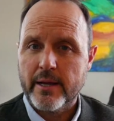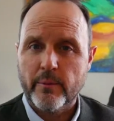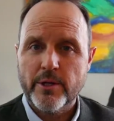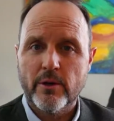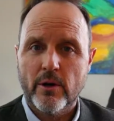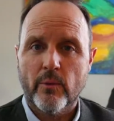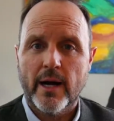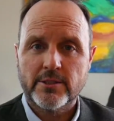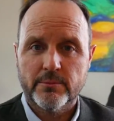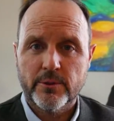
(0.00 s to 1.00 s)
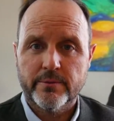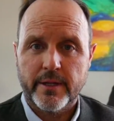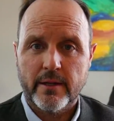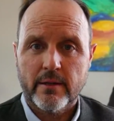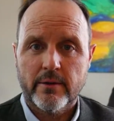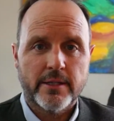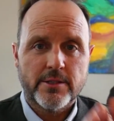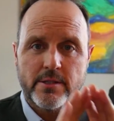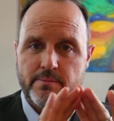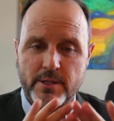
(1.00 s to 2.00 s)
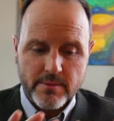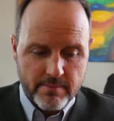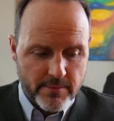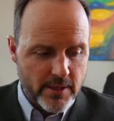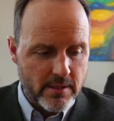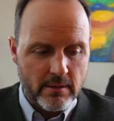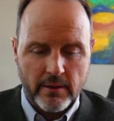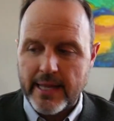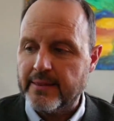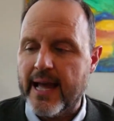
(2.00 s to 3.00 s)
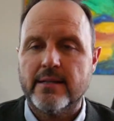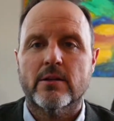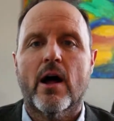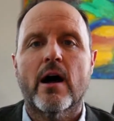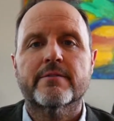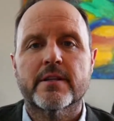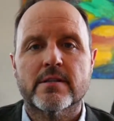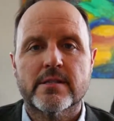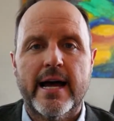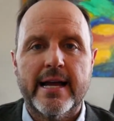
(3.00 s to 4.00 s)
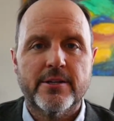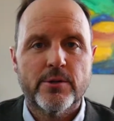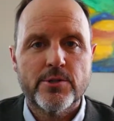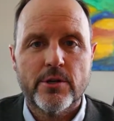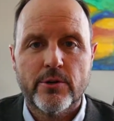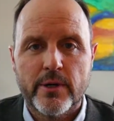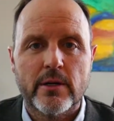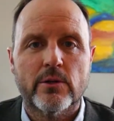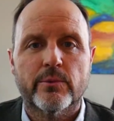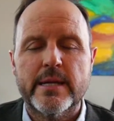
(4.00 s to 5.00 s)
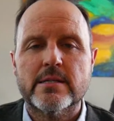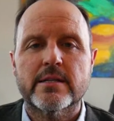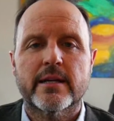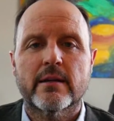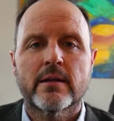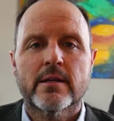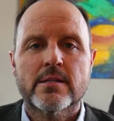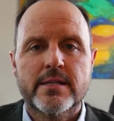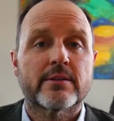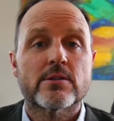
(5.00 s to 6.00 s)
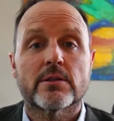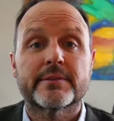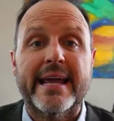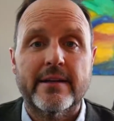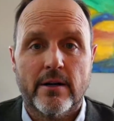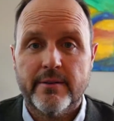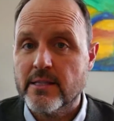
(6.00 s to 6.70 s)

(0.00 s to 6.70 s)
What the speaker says: like when you go to watch a movie, right? Just let that off to the side. Use your critical reasoning skills later.